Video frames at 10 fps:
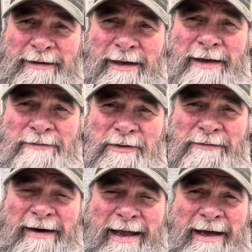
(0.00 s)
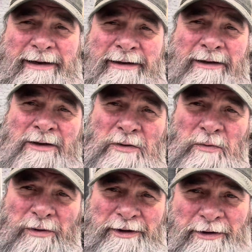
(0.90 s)
Have you ever had
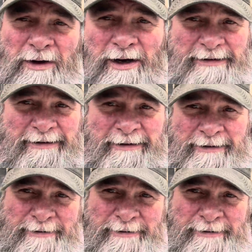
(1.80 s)
where your awning